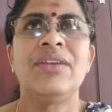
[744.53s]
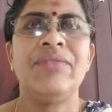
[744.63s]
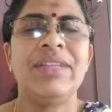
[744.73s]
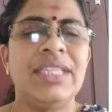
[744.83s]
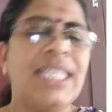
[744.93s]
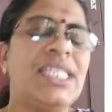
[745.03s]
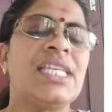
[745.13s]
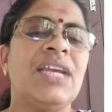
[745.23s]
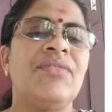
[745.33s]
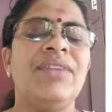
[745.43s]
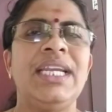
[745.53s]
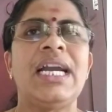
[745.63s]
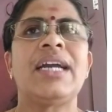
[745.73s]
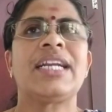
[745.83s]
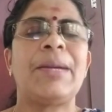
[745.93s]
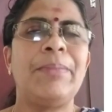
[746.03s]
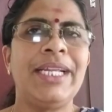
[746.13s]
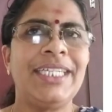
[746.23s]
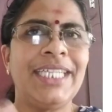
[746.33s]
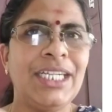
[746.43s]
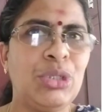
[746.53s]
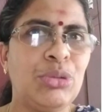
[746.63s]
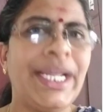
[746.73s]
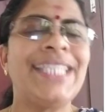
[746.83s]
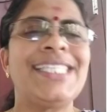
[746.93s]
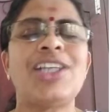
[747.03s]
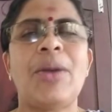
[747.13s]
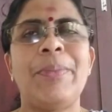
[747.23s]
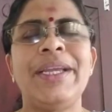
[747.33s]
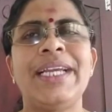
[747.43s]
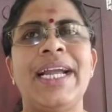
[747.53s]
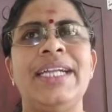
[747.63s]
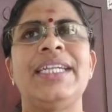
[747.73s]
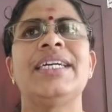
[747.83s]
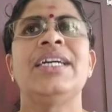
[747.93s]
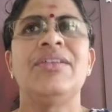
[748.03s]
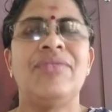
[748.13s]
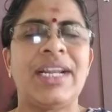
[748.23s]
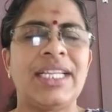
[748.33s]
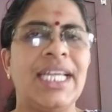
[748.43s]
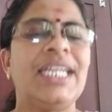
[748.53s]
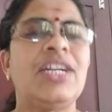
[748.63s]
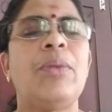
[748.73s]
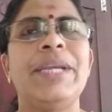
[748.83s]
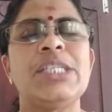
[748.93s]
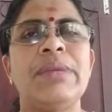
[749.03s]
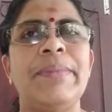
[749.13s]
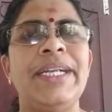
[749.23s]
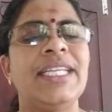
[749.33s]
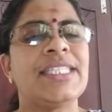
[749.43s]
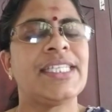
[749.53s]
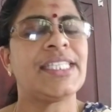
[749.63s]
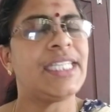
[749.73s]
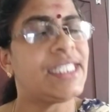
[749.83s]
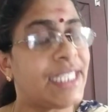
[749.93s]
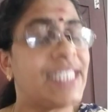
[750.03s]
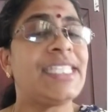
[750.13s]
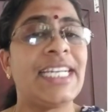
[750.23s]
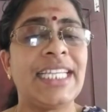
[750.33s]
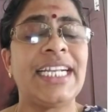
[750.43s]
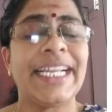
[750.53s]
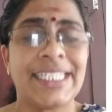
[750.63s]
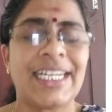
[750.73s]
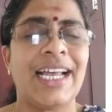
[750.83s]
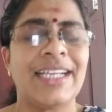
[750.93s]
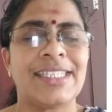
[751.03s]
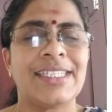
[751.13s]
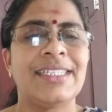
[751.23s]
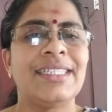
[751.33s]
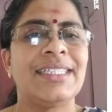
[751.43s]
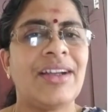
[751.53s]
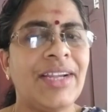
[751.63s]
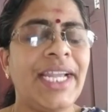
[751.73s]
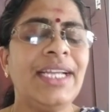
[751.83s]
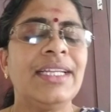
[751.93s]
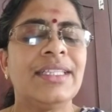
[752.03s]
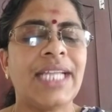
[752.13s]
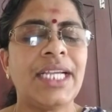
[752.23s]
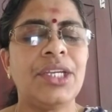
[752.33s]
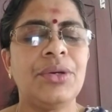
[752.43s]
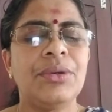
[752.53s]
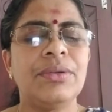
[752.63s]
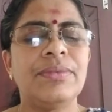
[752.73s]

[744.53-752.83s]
With this, we are completing today's topic, and further topics may be discussed in the next class. Okay, thank you.